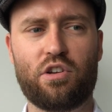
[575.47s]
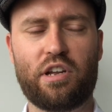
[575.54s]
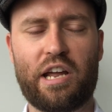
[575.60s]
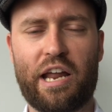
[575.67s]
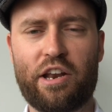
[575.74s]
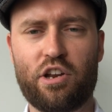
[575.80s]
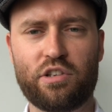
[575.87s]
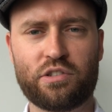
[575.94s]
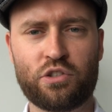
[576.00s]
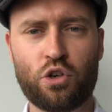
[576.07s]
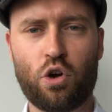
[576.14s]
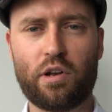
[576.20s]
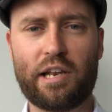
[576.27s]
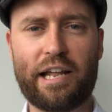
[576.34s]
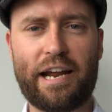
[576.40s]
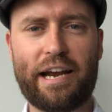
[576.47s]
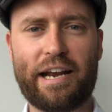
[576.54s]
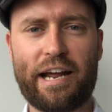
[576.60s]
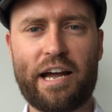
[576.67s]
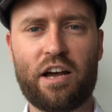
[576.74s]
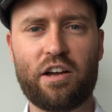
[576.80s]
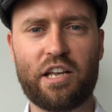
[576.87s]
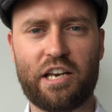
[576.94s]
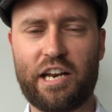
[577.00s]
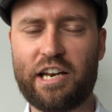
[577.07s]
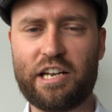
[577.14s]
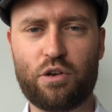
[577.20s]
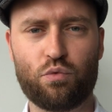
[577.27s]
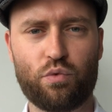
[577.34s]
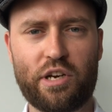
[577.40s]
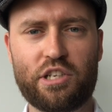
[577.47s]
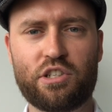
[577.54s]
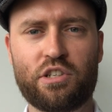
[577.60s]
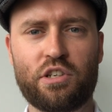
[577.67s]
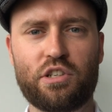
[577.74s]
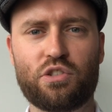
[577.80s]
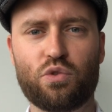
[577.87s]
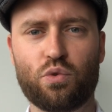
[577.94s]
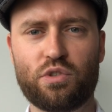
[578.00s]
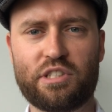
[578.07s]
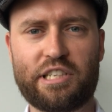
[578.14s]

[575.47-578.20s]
and it's not laid out in any richness or